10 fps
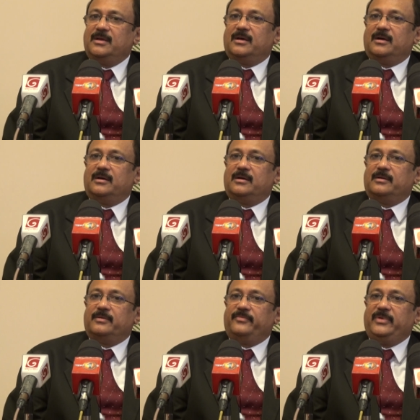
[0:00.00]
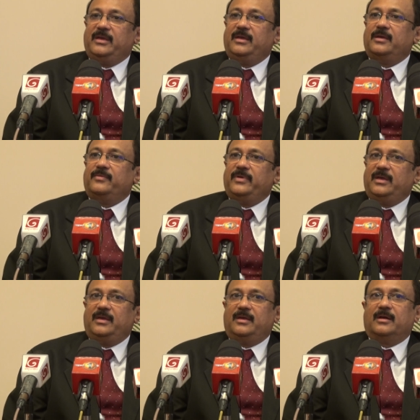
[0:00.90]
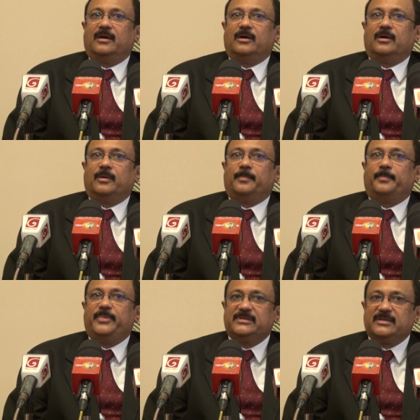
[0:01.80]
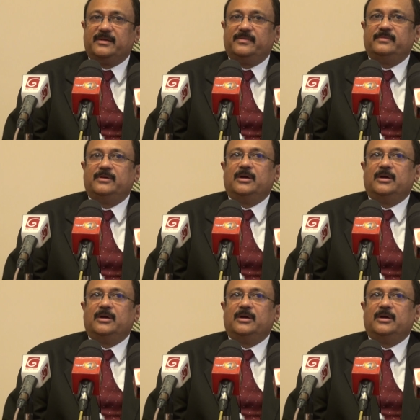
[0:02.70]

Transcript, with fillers: uh, we, we uh, preserve